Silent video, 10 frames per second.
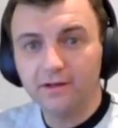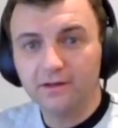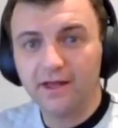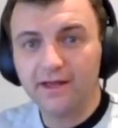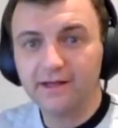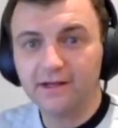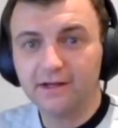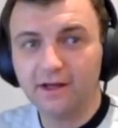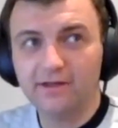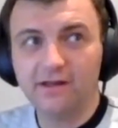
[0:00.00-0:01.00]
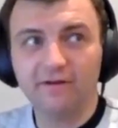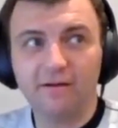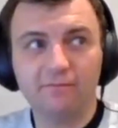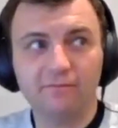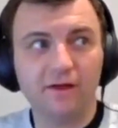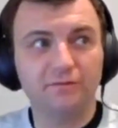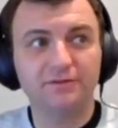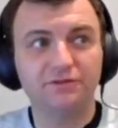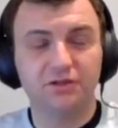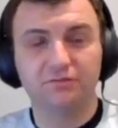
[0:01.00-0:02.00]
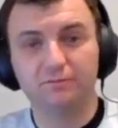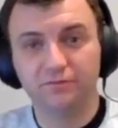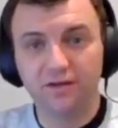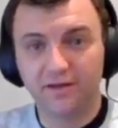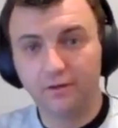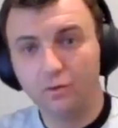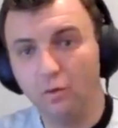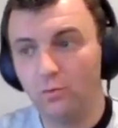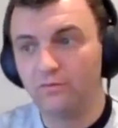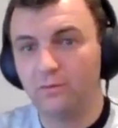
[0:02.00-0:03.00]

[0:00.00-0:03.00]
like, especially if I'm sitting at home,